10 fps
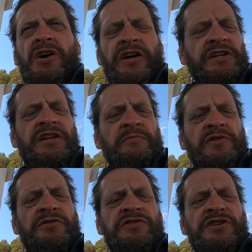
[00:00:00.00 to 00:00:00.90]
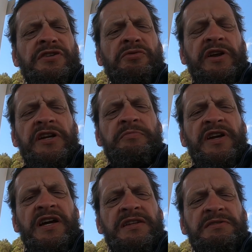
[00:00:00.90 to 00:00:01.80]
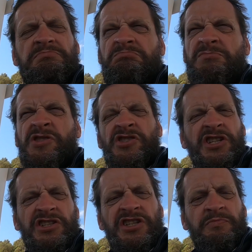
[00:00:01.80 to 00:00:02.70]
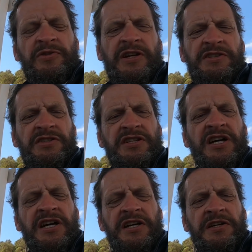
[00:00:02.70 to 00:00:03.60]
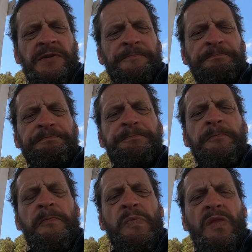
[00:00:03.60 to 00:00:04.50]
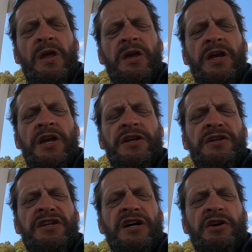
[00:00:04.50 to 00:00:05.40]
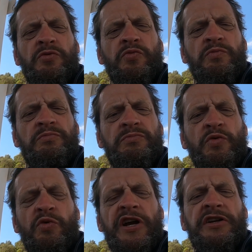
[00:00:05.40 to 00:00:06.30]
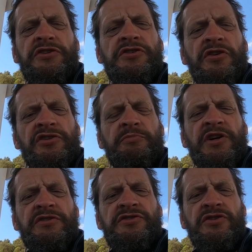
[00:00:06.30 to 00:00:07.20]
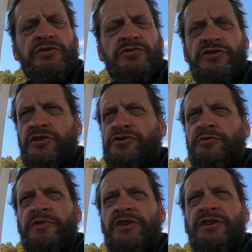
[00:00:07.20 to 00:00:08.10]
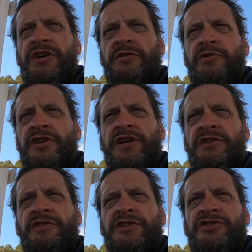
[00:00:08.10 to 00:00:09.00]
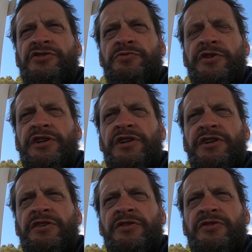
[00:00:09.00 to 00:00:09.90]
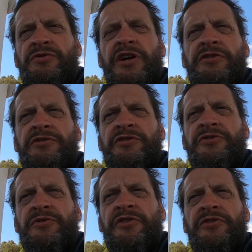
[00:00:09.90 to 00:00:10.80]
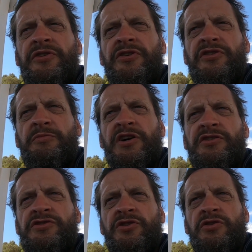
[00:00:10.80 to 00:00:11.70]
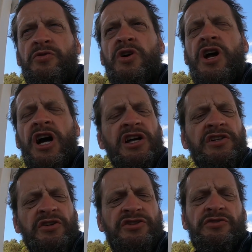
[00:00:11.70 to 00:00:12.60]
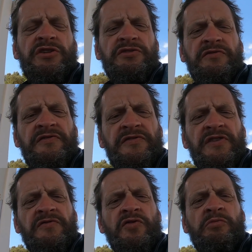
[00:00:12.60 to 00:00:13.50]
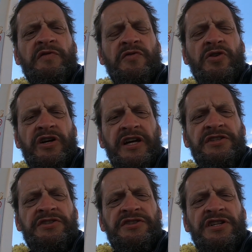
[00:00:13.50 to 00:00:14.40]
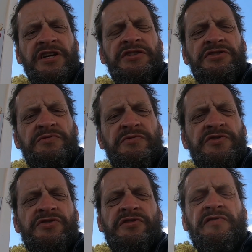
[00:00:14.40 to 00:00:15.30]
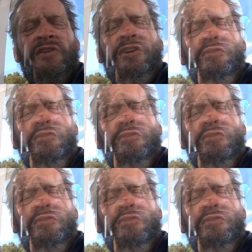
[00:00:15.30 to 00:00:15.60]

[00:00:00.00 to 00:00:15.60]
I ended up losing around about 60 plus K in uh, range on the motorcycle. So I should be able to get at least three, 300 to 330 on the motorcycle. Only got 254 before I had to change to reserve.